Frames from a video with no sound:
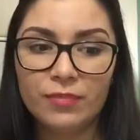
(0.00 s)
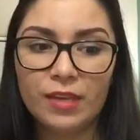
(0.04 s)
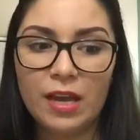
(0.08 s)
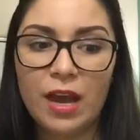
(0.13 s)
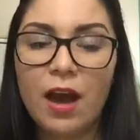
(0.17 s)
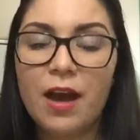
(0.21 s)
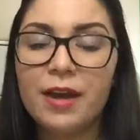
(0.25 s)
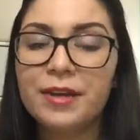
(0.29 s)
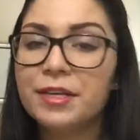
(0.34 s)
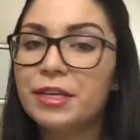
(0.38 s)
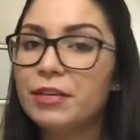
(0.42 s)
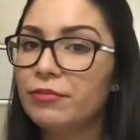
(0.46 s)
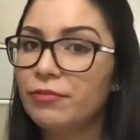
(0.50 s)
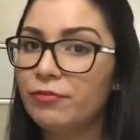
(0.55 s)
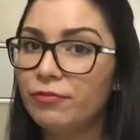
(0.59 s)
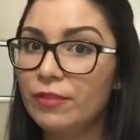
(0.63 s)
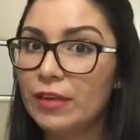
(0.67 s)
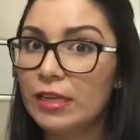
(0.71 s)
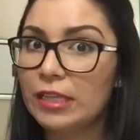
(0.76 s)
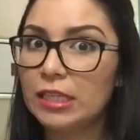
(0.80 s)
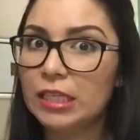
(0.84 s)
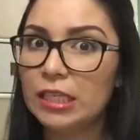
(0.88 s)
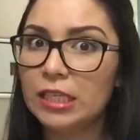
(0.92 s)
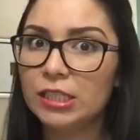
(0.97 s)
kind of
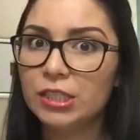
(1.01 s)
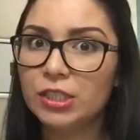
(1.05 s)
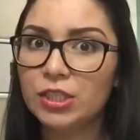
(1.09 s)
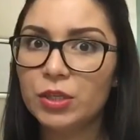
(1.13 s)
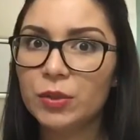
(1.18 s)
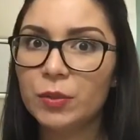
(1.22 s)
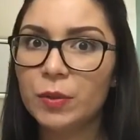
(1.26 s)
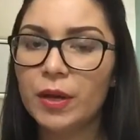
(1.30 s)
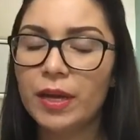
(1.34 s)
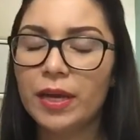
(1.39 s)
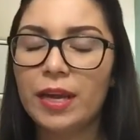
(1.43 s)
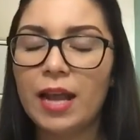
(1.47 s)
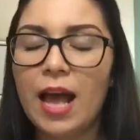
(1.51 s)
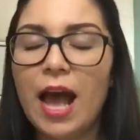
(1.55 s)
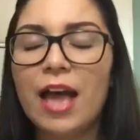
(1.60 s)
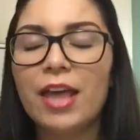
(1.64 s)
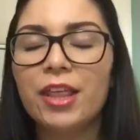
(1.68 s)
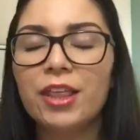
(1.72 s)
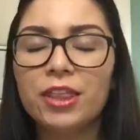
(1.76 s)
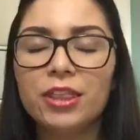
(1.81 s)
feeling to it. I